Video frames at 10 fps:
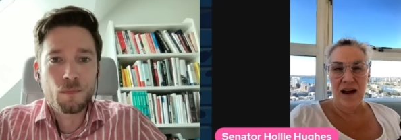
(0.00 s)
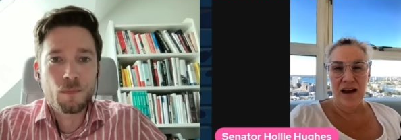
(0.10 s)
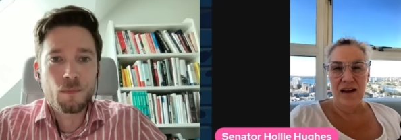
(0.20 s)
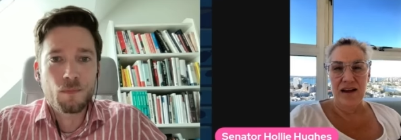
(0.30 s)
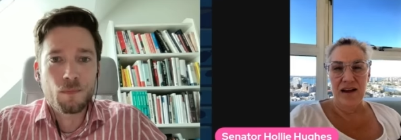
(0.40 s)

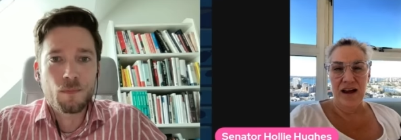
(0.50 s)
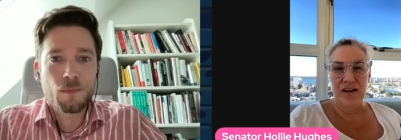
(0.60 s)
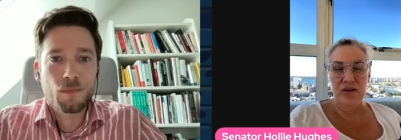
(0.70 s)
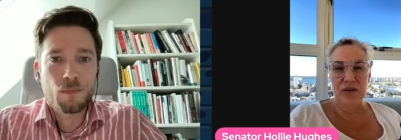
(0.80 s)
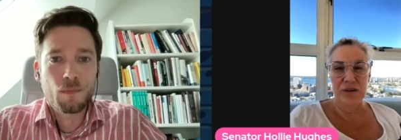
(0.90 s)
Speaker 1: Uh,
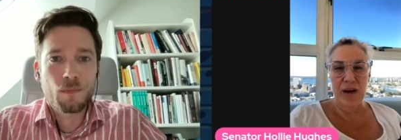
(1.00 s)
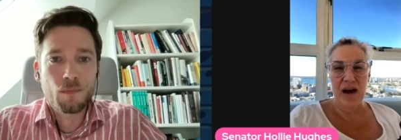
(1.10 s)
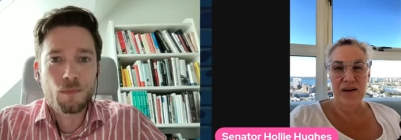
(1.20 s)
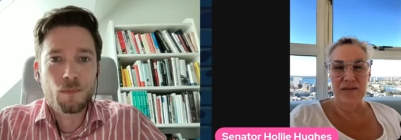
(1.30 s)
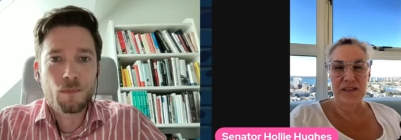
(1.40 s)
and of course,
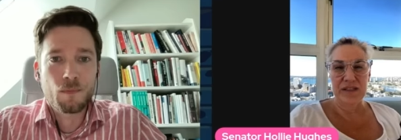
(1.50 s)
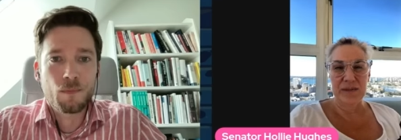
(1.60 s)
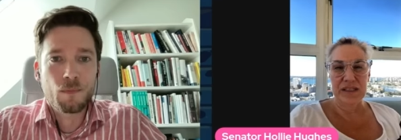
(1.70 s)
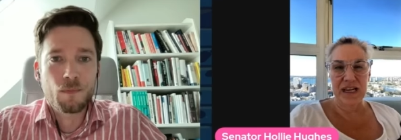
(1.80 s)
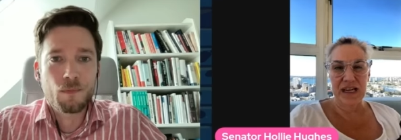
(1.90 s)
part of
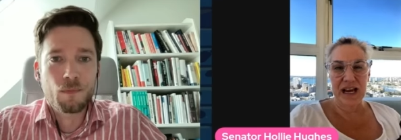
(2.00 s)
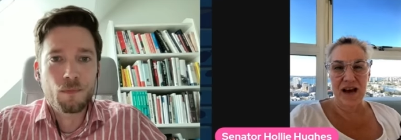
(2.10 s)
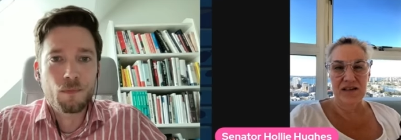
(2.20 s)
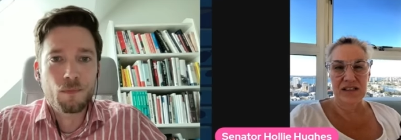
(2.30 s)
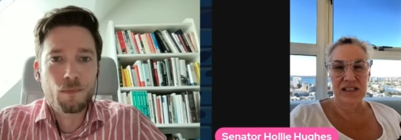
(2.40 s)
this was he
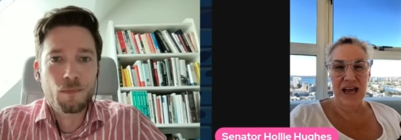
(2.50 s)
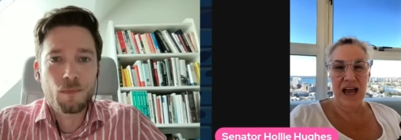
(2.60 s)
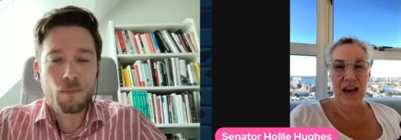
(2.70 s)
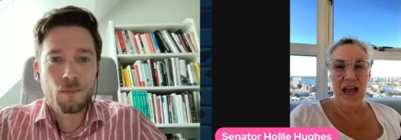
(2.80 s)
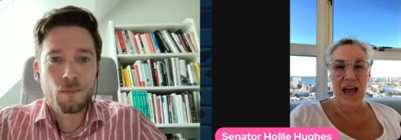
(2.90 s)
announced
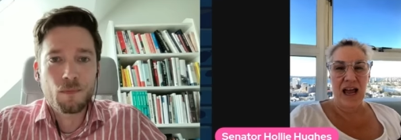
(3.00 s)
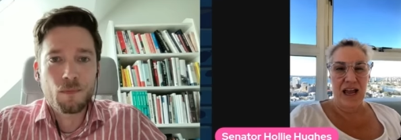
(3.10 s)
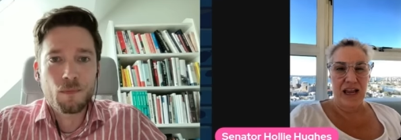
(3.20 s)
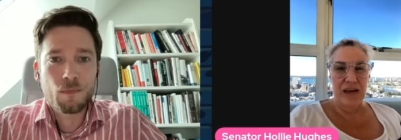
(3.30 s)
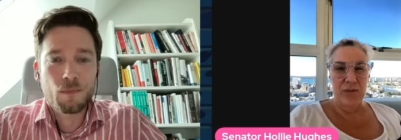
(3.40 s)
that
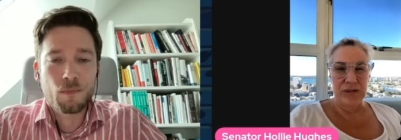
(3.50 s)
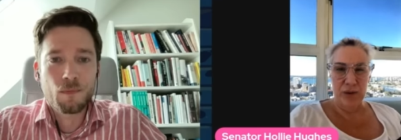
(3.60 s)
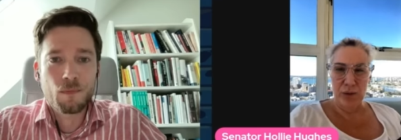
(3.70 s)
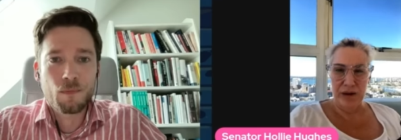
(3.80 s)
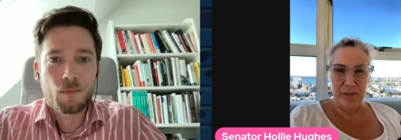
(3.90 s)
it
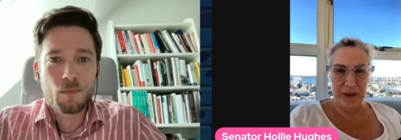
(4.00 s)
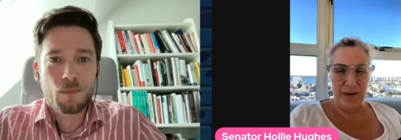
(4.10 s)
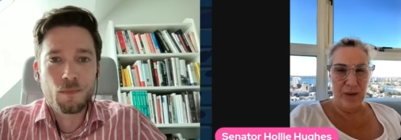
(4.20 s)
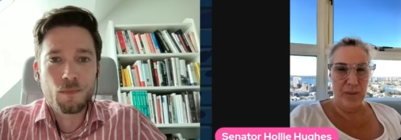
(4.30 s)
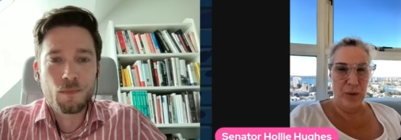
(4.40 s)
was all going to be
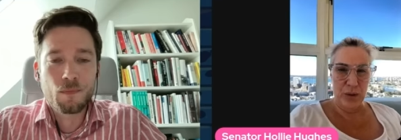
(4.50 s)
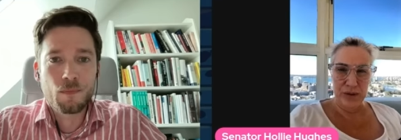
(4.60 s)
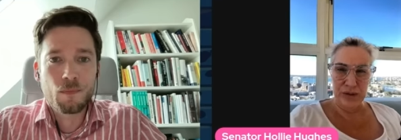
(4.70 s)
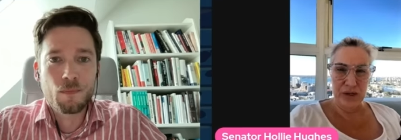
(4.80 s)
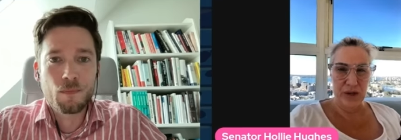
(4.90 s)
about
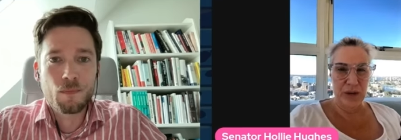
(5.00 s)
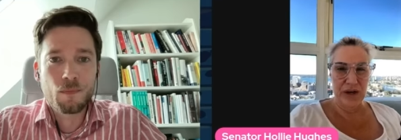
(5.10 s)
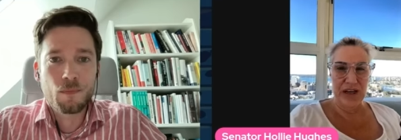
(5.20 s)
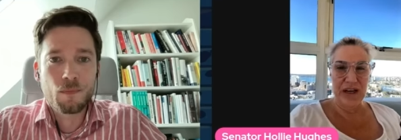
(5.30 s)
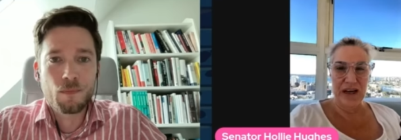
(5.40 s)
border
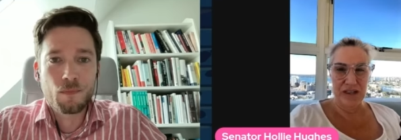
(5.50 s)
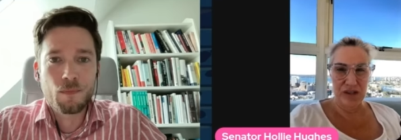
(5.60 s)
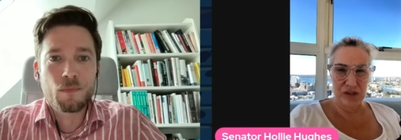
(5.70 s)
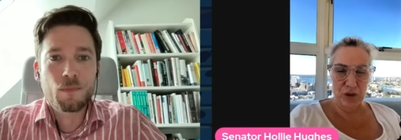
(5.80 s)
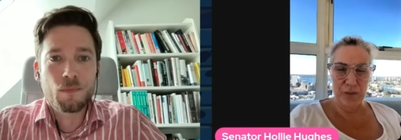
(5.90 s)
security and
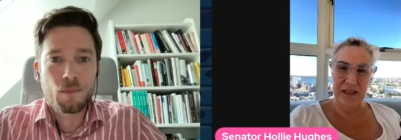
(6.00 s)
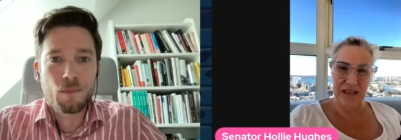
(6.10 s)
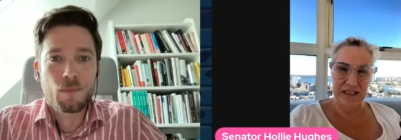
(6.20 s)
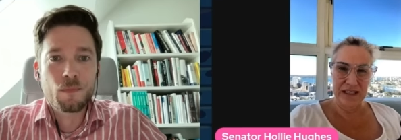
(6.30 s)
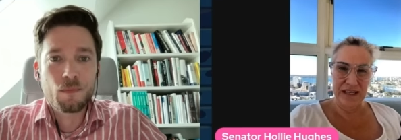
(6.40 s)
stopping
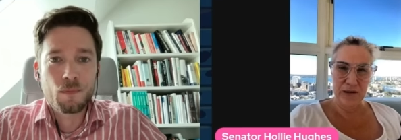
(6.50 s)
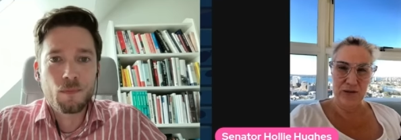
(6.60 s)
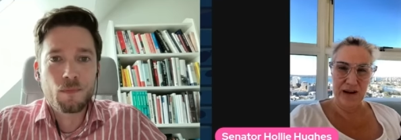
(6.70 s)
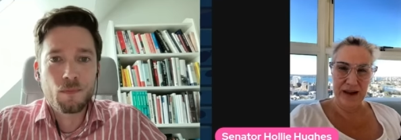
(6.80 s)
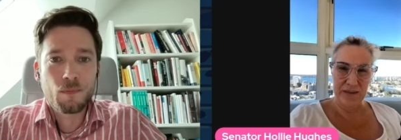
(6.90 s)
these
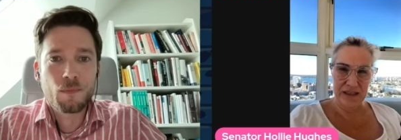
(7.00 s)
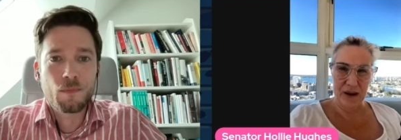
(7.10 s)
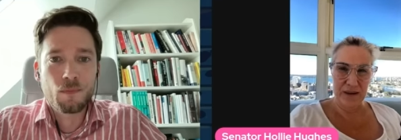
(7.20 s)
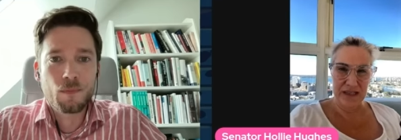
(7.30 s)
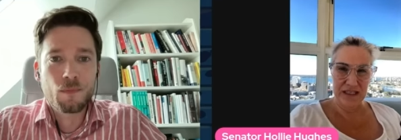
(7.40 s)
illegal vapes
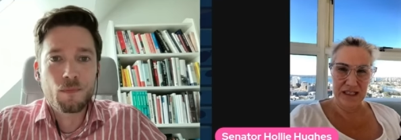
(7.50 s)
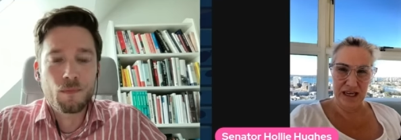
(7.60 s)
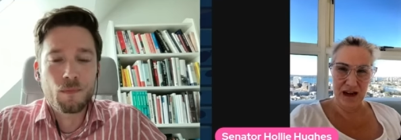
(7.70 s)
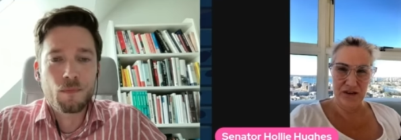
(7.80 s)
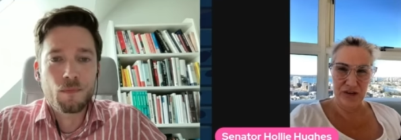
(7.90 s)
coming into
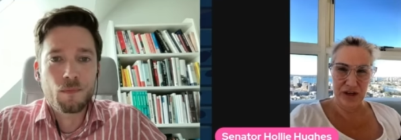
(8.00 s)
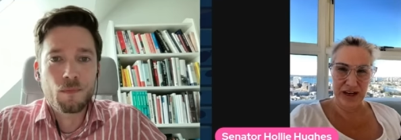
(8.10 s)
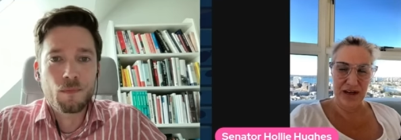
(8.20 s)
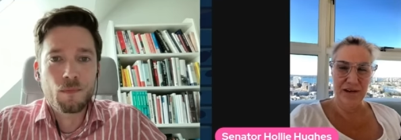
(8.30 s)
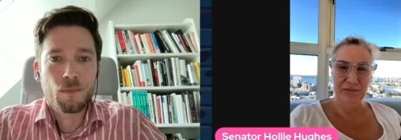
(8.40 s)
the
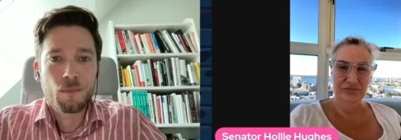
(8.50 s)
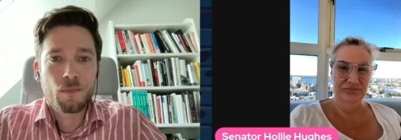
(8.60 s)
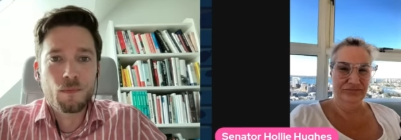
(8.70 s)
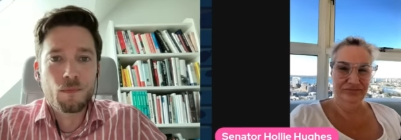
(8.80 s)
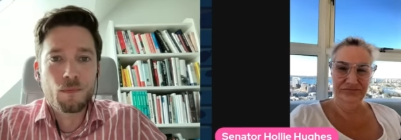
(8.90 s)
country.
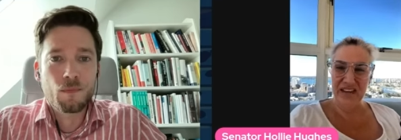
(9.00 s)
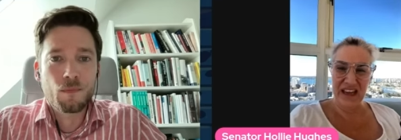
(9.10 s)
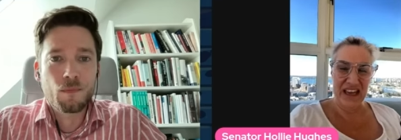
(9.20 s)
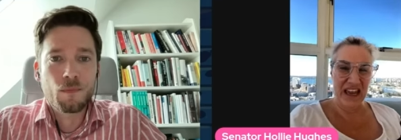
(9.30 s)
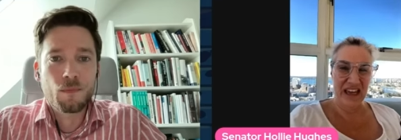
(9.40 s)

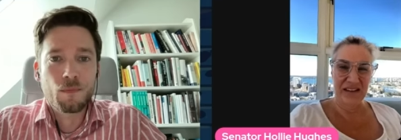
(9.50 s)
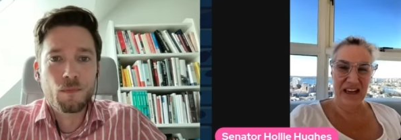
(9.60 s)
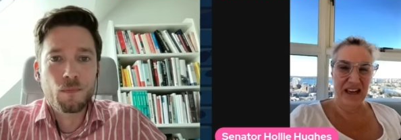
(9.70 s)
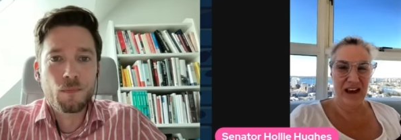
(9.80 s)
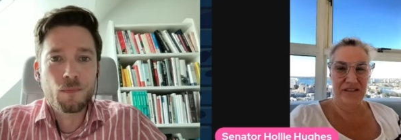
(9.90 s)
Again,
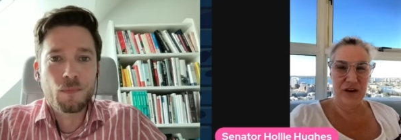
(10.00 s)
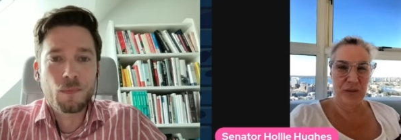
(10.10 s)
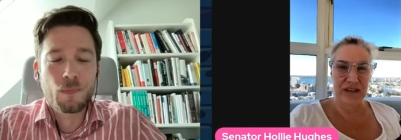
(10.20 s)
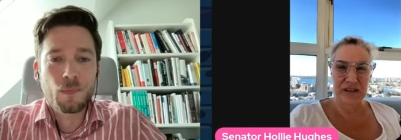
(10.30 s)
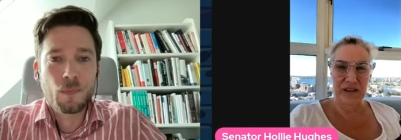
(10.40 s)
he gave
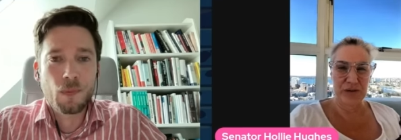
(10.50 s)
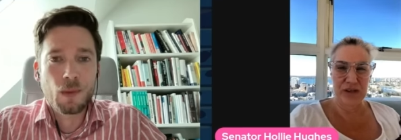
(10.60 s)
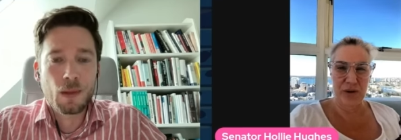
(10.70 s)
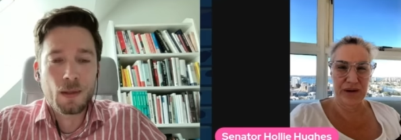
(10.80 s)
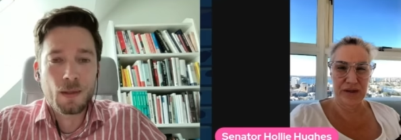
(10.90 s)
no ex- there
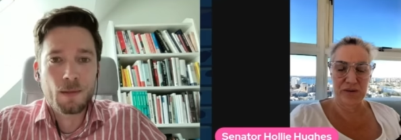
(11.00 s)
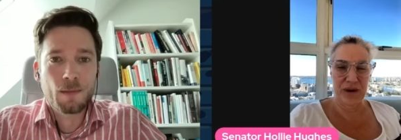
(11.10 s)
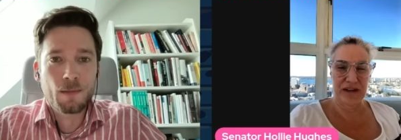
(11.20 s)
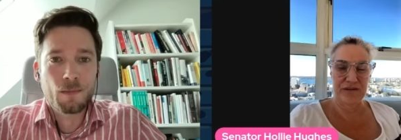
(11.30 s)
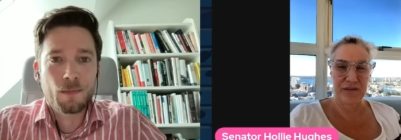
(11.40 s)
was no extra
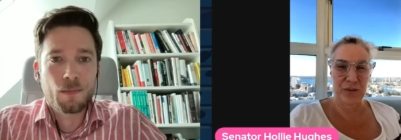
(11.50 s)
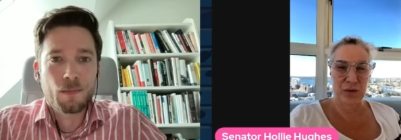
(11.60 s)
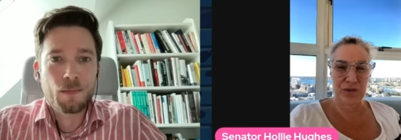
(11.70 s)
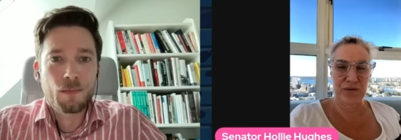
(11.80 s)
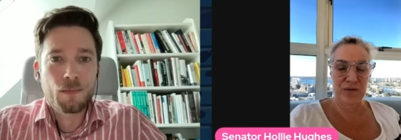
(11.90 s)
money for
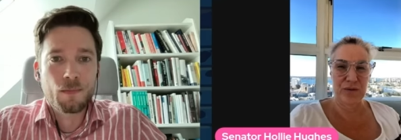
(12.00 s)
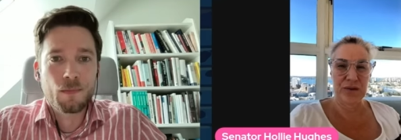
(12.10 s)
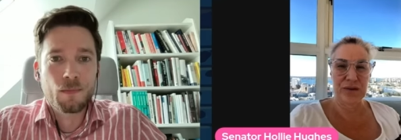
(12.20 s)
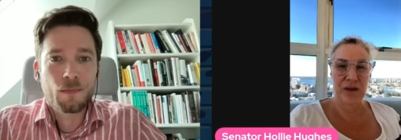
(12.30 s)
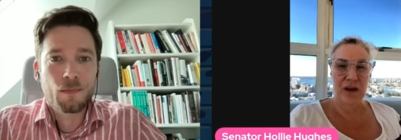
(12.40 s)
Border
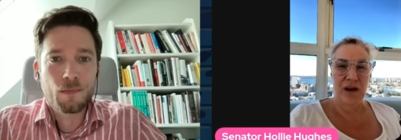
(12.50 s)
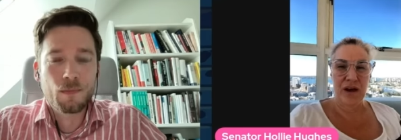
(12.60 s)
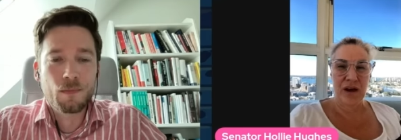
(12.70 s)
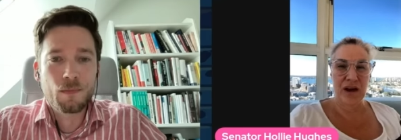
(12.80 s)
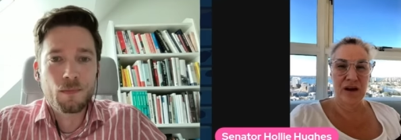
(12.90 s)
Force,
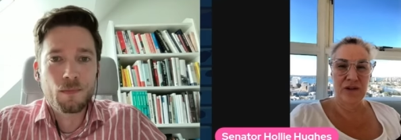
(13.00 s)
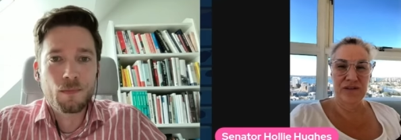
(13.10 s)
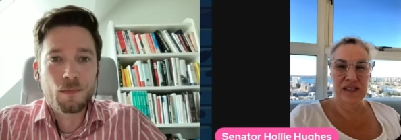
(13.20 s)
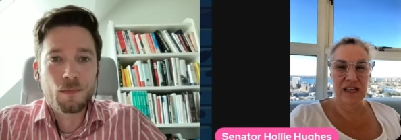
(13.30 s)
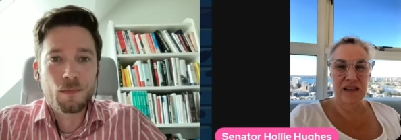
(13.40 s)
uh,
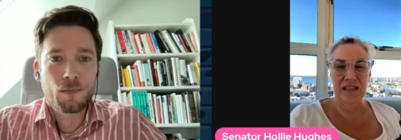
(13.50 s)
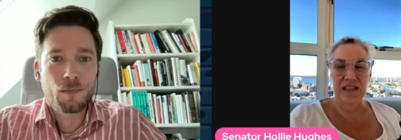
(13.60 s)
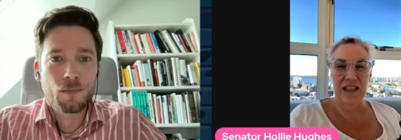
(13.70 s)
who've said that